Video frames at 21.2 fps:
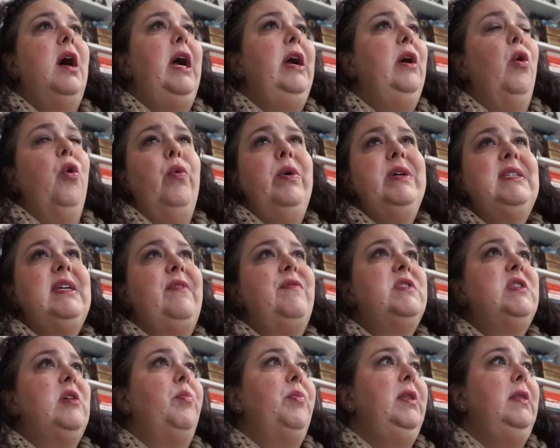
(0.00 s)
I always have
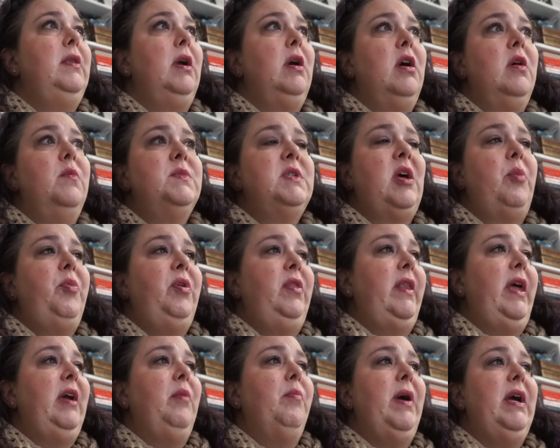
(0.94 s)
something that comes up
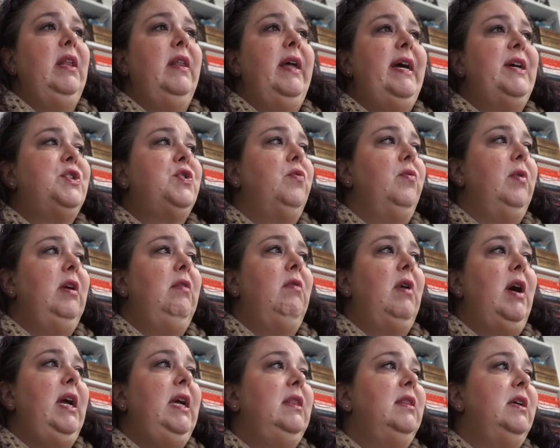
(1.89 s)
in like my last
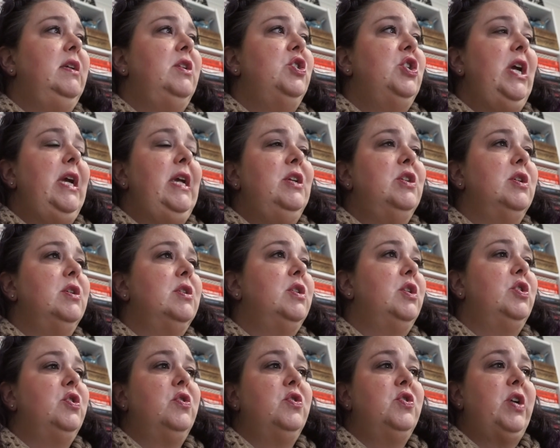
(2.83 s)
rewrite that changes
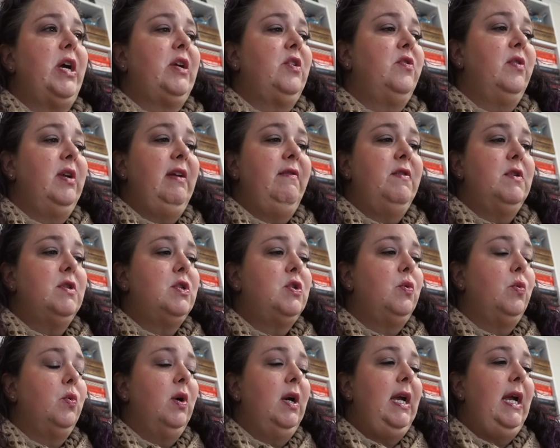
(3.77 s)
the trajectory of the
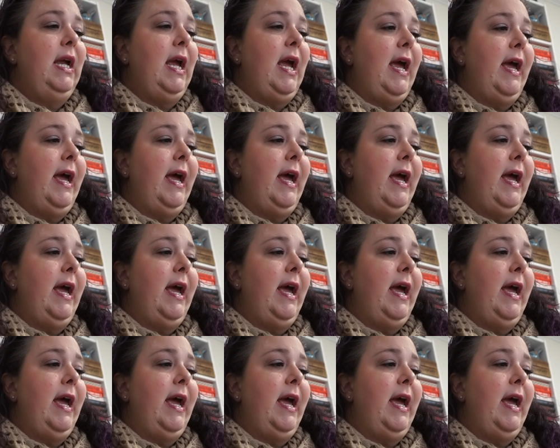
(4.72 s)
story.